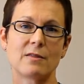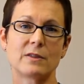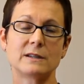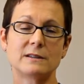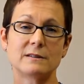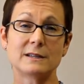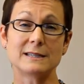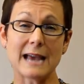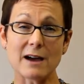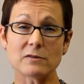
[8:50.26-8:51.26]
The
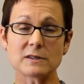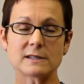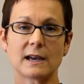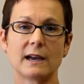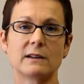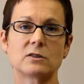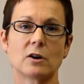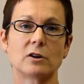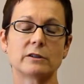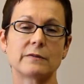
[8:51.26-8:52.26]
downside to
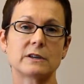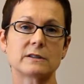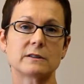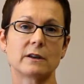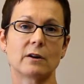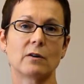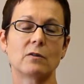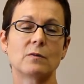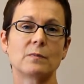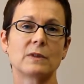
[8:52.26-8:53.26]
all of this,
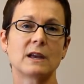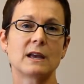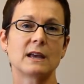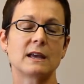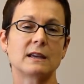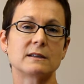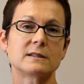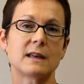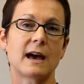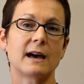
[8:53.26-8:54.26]
though,
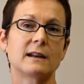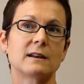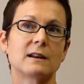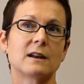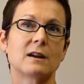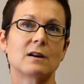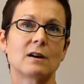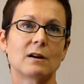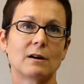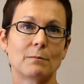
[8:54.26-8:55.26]
is that
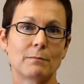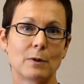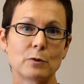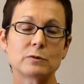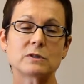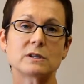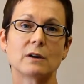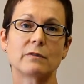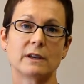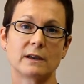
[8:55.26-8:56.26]
most
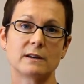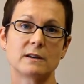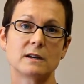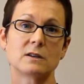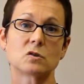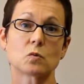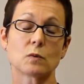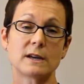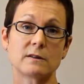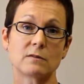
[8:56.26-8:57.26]
of it is
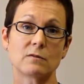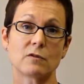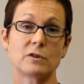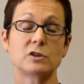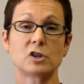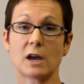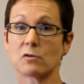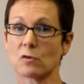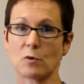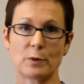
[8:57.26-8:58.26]
written for the
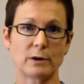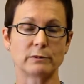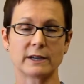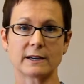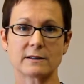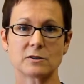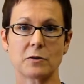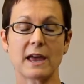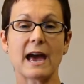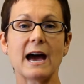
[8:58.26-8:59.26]
general public. So
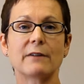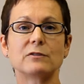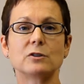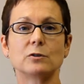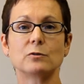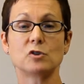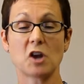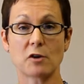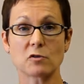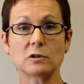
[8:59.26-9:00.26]
they have to
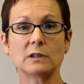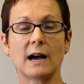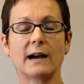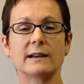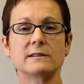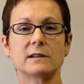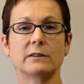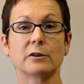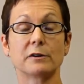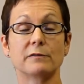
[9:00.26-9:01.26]
generalize in
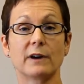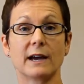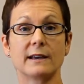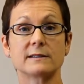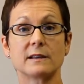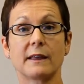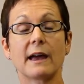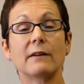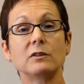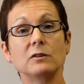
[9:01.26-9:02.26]
their advice, and they
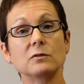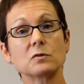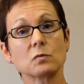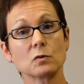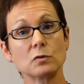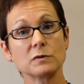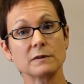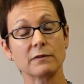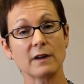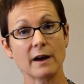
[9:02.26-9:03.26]
have to use rules
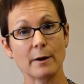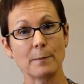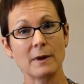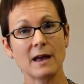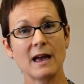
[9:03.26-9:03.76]
of thumb.